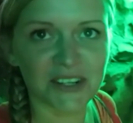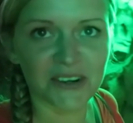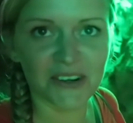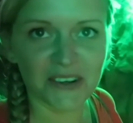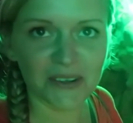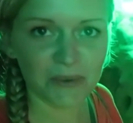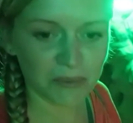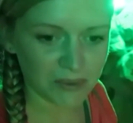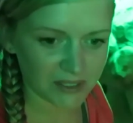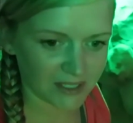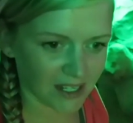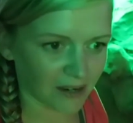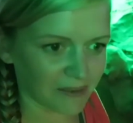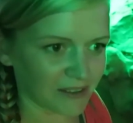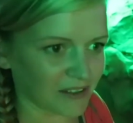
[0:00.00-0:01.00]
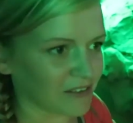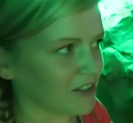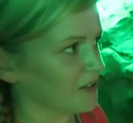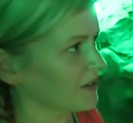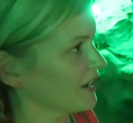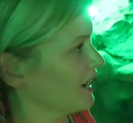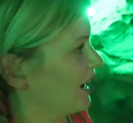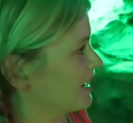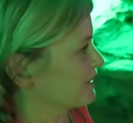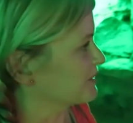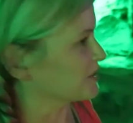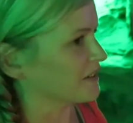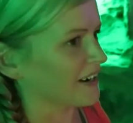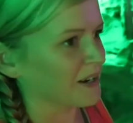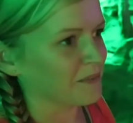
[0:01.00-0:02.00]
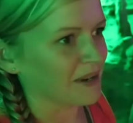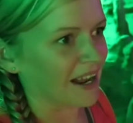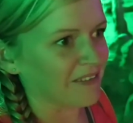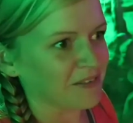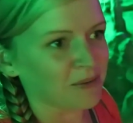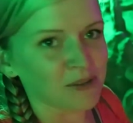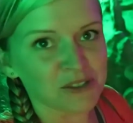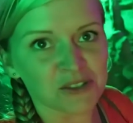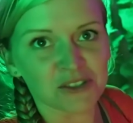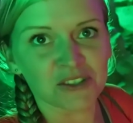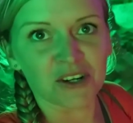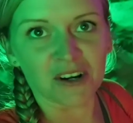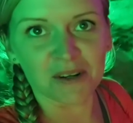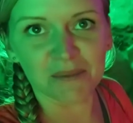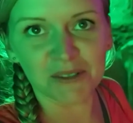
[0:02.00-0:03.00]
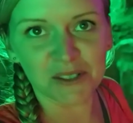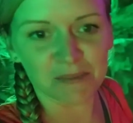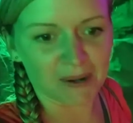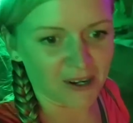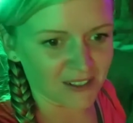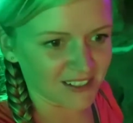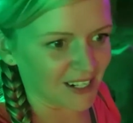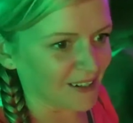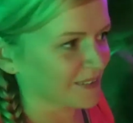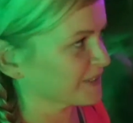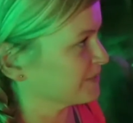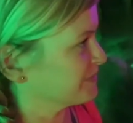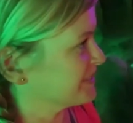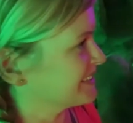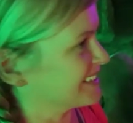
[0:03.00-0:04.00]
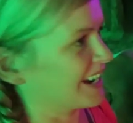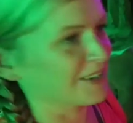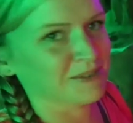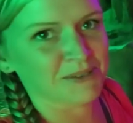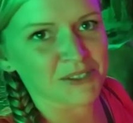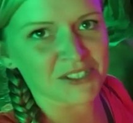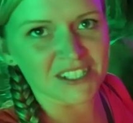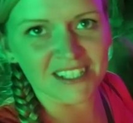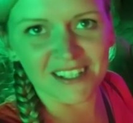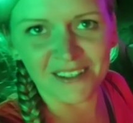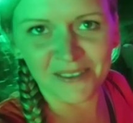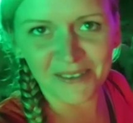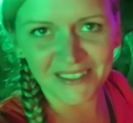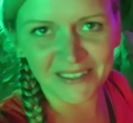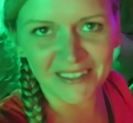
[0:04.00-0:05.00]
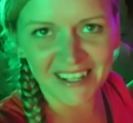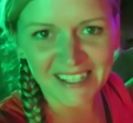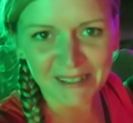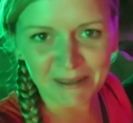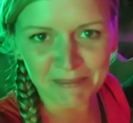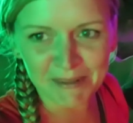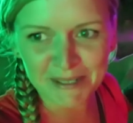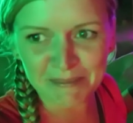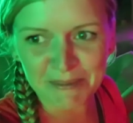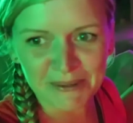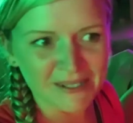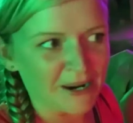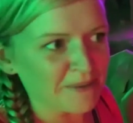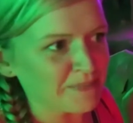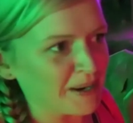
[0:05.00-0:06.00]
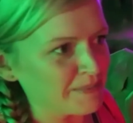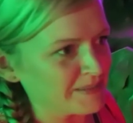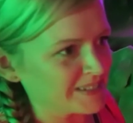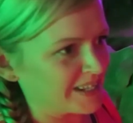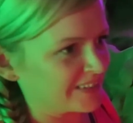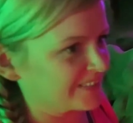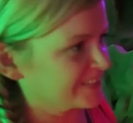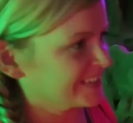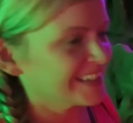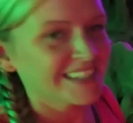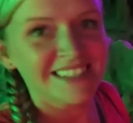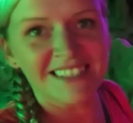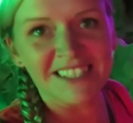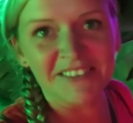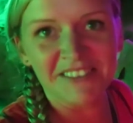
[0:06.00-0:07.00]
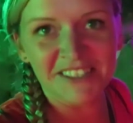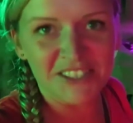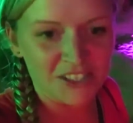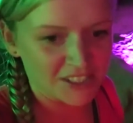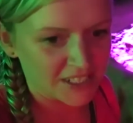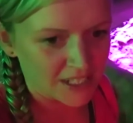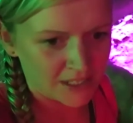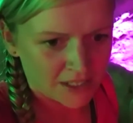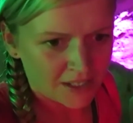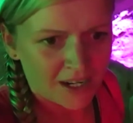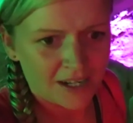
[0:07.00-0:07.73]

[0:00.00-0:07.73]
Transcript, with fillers: tour was going through and it was like everyone's just gone and we're just by ourselves and I was just thinking oh I don't like it when I'm scooped out by myself Stephen's just said